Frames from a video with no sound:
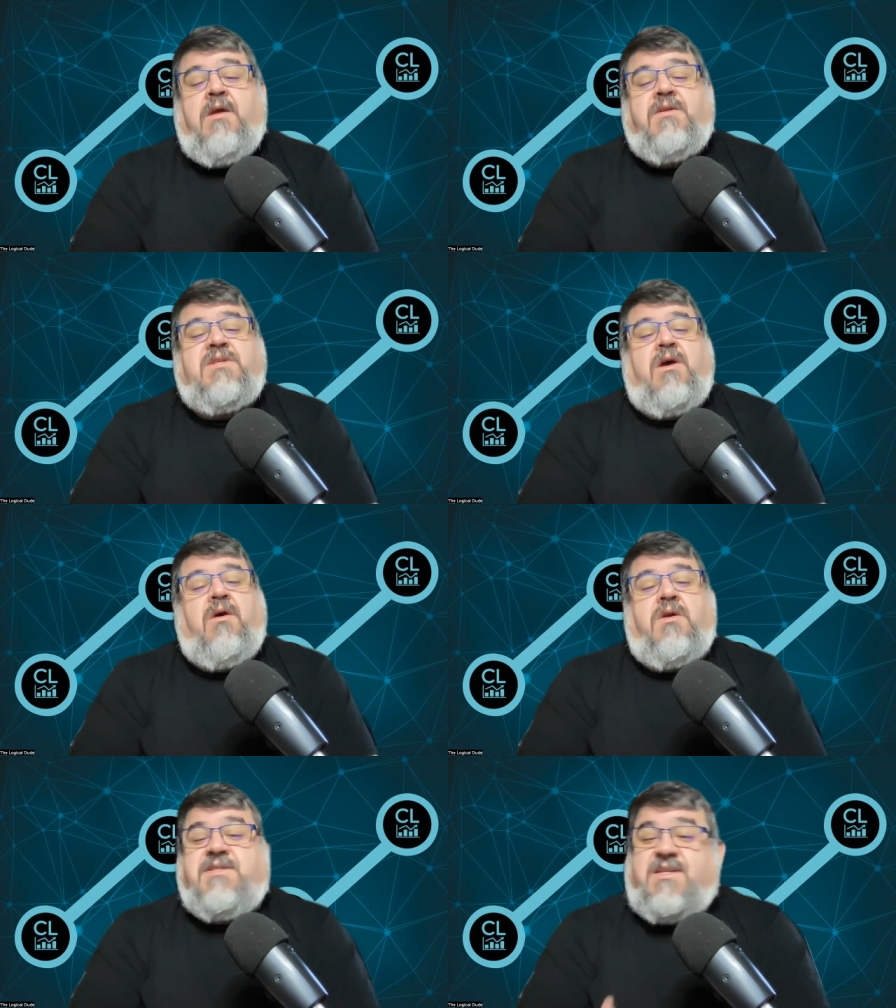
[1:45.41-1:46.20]

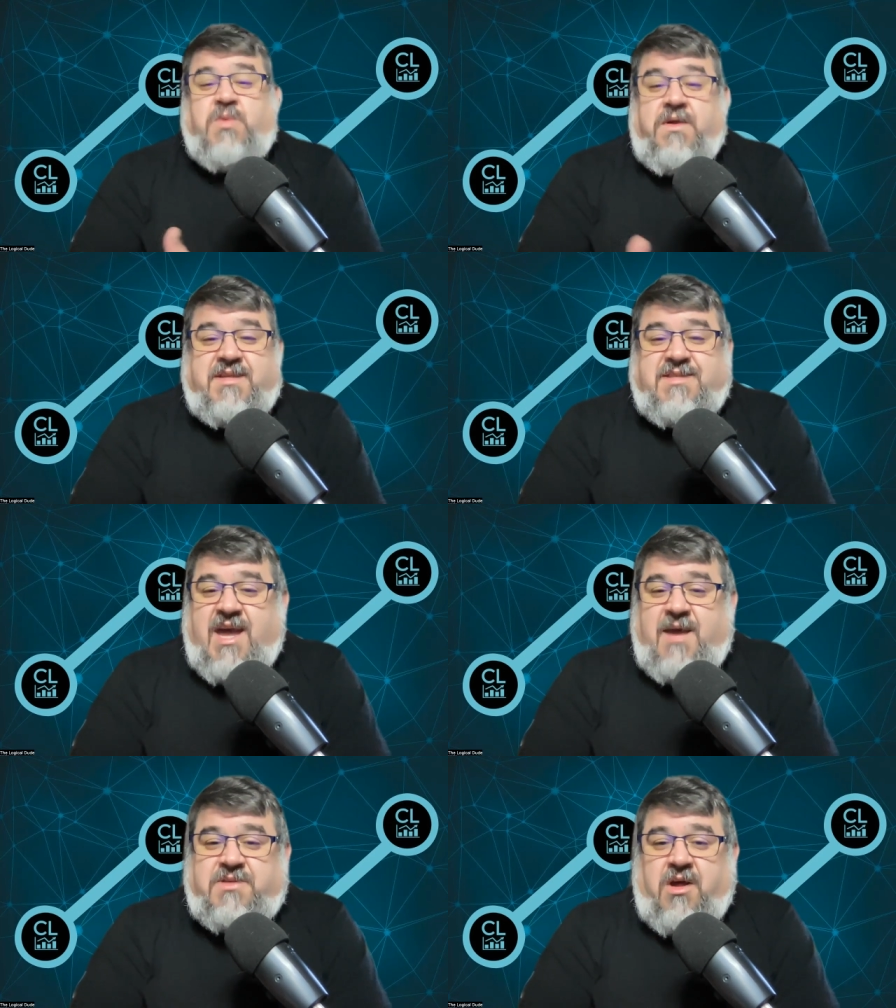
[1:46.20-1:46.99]
So, because that's what this
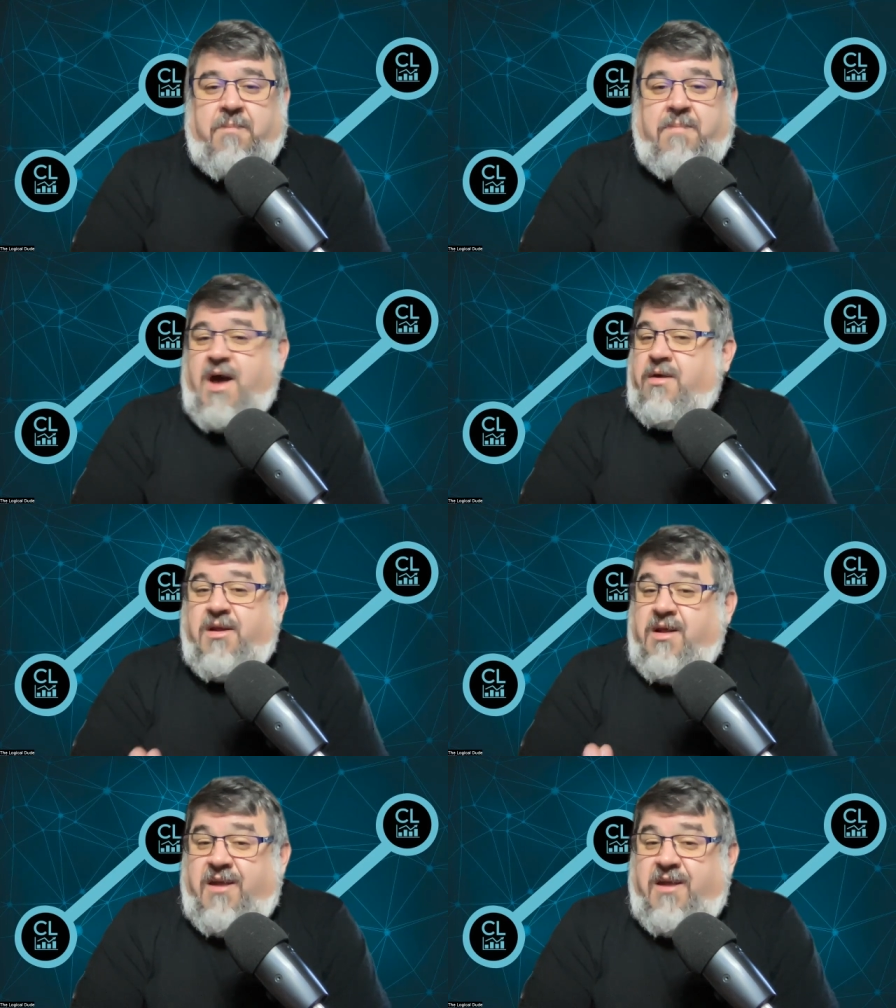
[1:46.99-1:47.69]
game's all about.